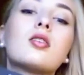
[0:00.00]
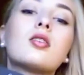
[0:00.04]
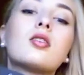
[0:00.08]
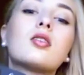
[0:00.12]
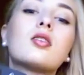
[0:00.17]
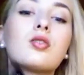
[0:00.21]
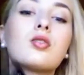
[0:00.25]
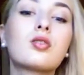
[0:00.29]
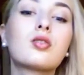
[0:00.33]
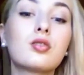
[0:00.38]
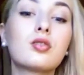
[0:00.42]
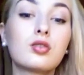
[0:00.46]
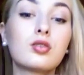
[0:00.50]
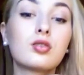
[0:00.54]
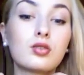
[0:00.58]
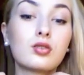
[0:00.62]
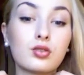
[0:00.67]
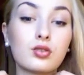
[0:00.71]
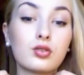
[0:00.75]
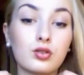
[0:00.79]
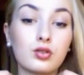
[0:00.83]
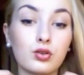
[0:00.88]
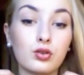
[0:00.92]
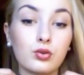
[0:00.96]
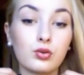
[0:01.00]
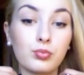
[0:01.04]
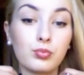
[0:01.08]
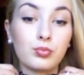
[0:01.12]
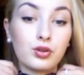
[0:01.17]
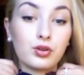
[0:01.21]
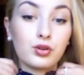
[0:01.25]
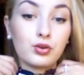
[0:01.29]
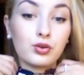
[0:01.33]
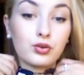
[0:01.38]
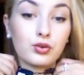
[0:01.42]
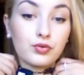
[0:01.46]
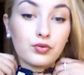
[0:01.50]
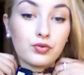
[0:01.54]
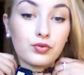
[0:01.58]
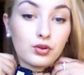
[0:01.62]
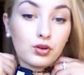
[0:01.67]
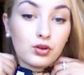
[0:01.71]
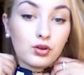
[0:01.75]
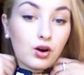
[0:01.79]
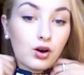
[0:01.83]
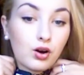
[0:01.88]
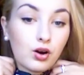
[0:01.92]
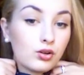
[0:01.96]
looks so
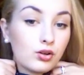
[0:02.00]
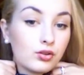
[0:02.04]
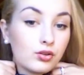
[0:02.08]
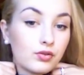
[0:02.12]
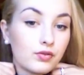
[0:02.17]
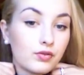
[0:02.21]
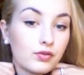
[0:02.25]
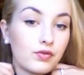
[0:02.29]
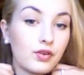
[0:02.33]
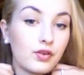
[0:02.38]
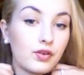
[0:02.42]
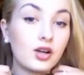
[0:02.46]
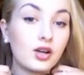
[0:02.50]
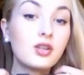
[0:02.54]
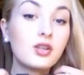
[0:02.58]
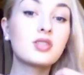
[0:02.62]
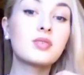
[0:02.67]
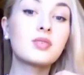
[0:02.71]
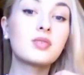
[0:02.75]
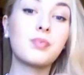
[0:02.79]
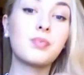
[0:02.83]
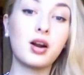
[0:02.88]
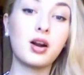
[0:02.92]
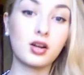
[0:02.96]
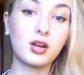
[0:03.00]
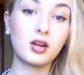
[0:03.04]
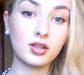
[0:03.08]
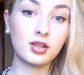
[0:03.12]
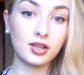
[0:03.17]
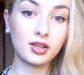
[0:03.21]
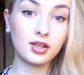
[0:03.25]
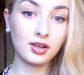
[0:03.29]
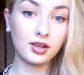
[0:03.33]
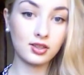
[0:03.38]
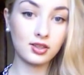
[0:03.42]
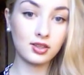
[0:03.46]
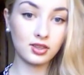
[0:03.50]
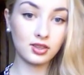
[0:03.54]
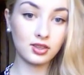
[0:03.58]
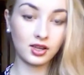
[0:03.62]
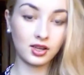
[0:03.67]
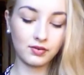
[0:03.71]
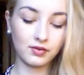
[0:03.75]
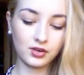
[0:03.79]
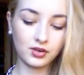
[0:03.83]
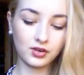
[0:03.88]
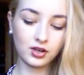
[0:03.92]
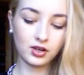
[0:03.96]
beautiful on, very sparkly in the
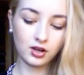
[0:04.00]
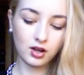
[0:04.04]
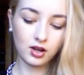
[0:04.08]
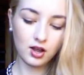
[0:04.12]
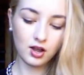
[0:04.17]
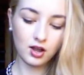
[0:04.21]
evening.